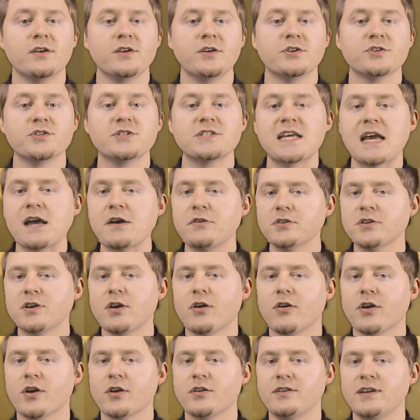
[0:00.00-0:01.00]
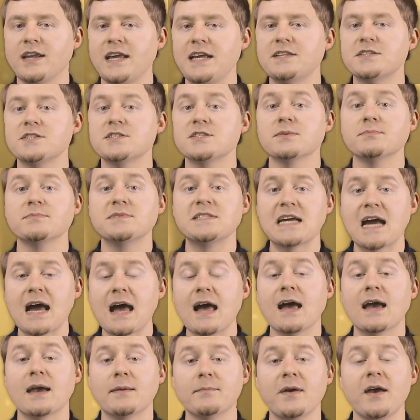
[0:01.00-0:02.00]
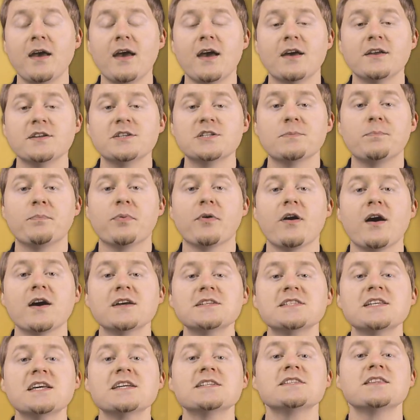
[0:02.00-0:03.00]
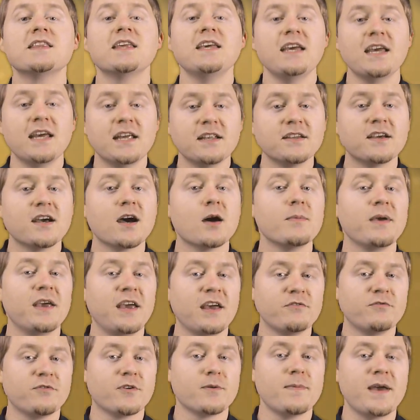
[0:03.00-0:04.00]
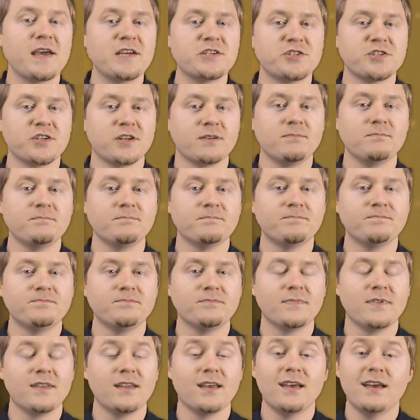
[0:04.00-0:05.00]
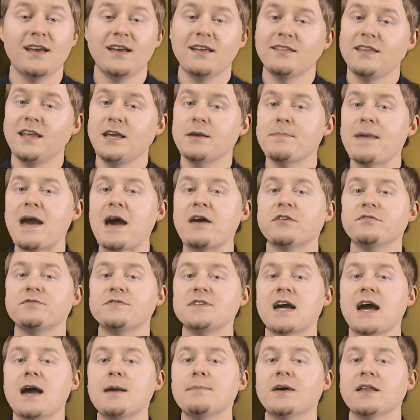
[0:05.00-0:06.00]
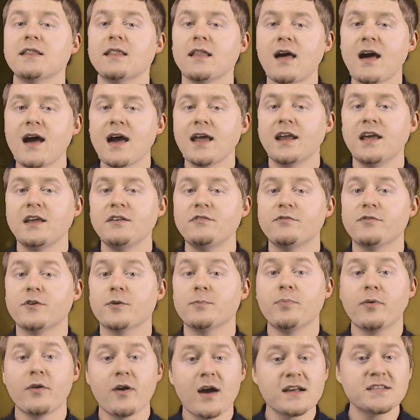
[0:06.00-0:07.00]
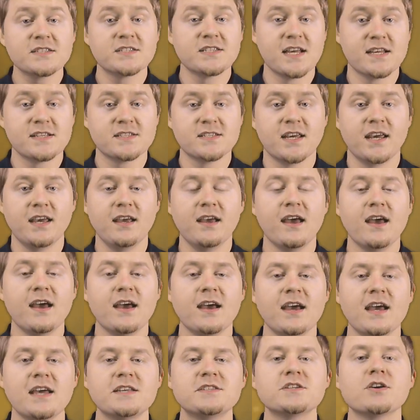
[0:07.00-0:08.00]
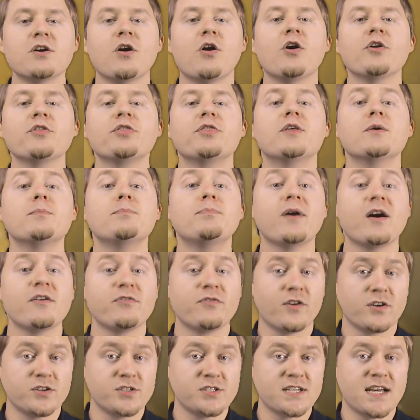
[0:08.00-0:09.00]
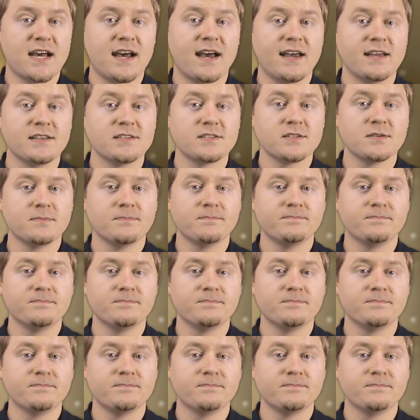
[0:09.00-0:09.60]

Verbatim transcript: your sound card needs some time to process the incoming information. The amount of time allotted for processing is called the buffer size.